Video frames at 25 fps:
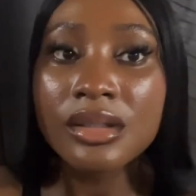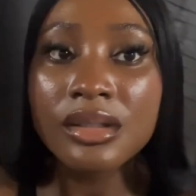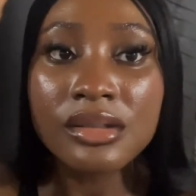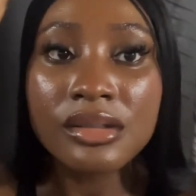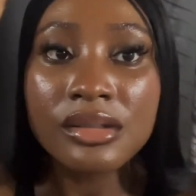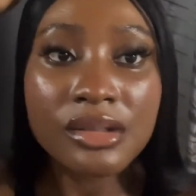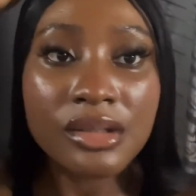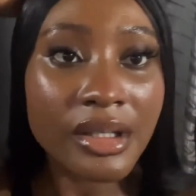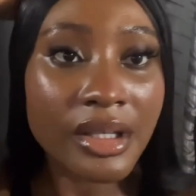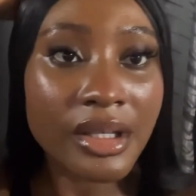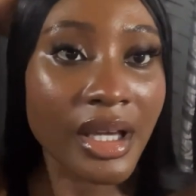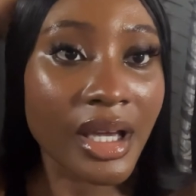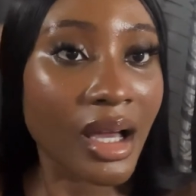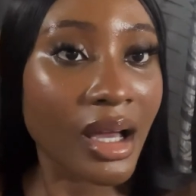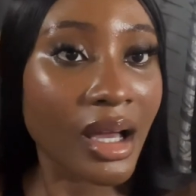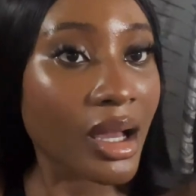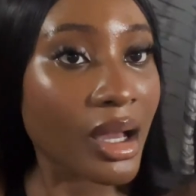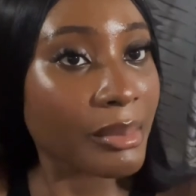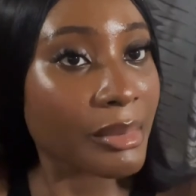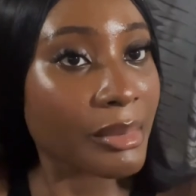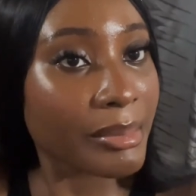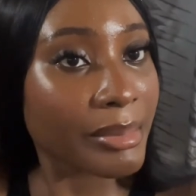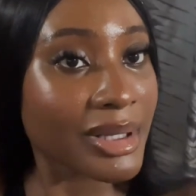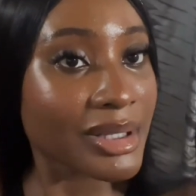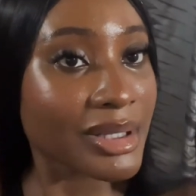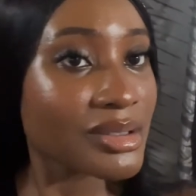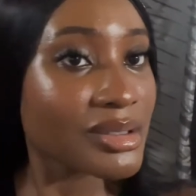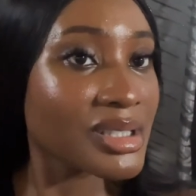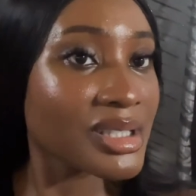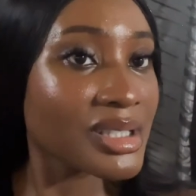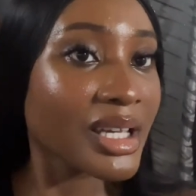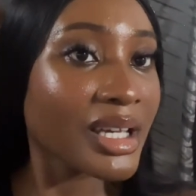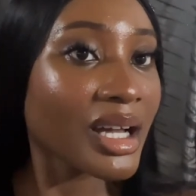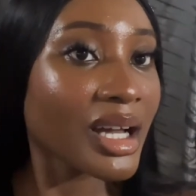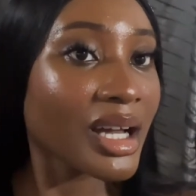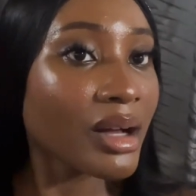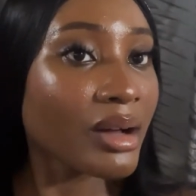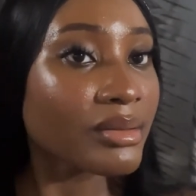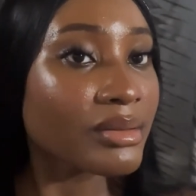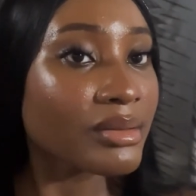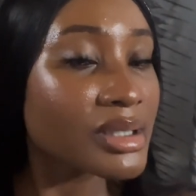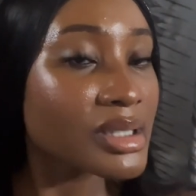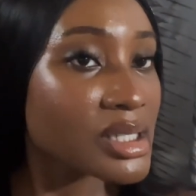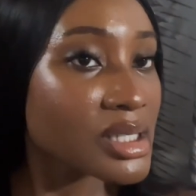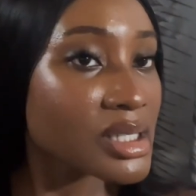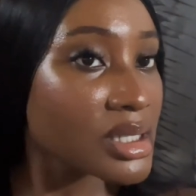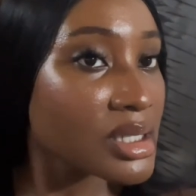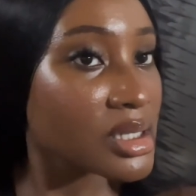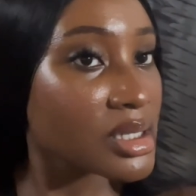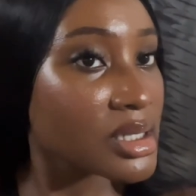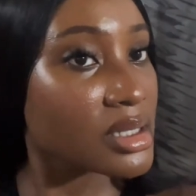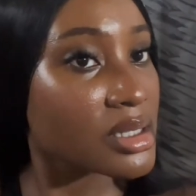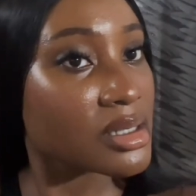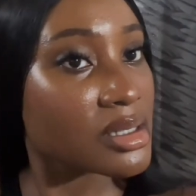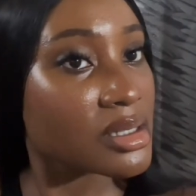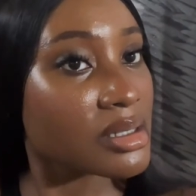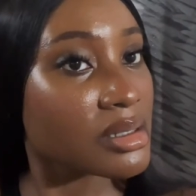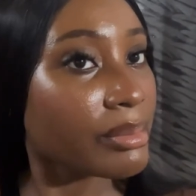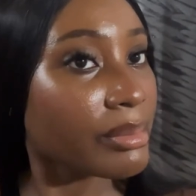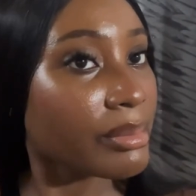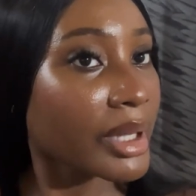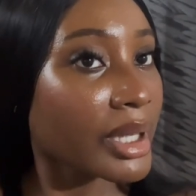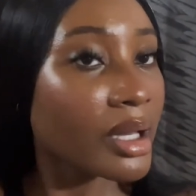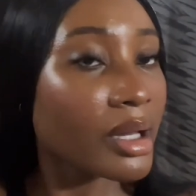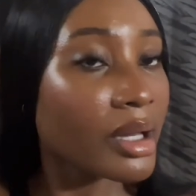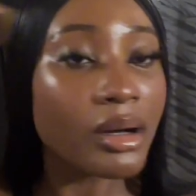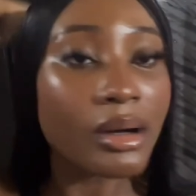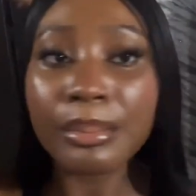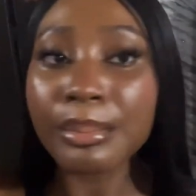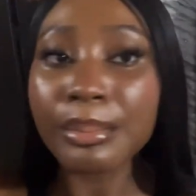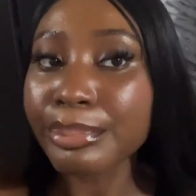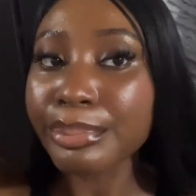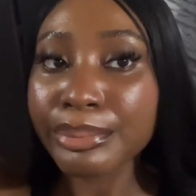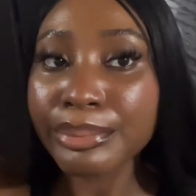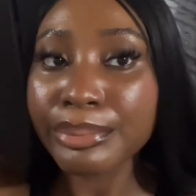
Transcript: So yeah, I'm about to take out this makeup.